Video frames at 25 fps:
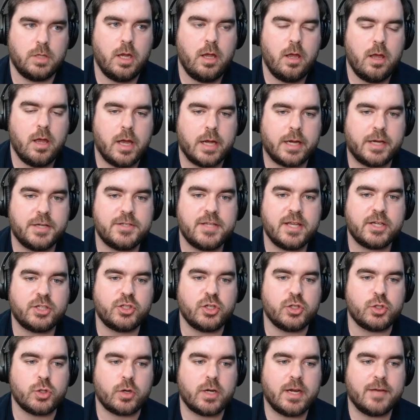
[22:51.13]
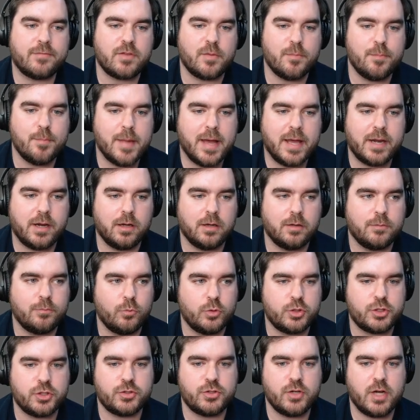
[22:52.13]
I guess they actually don't have the mana,
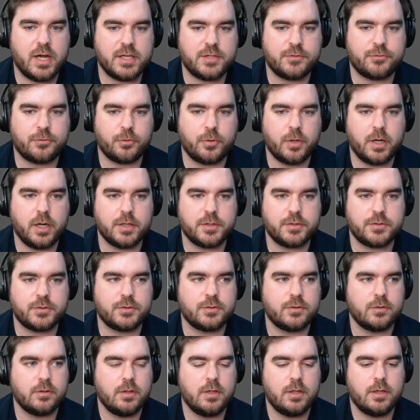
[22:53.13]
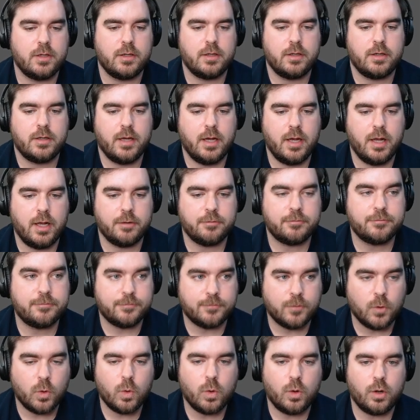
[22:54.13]
which is nice for us,
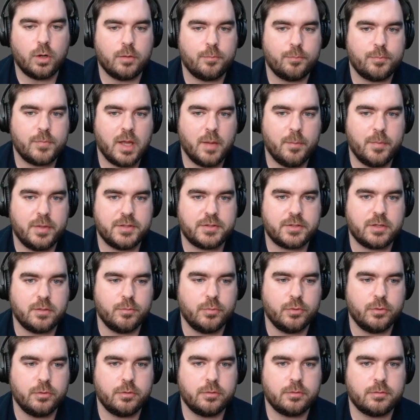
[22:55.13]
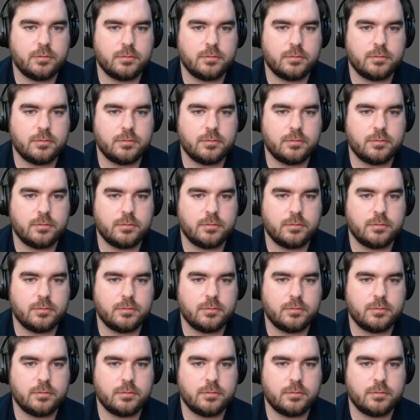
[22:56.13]
for a Minsk and Boo.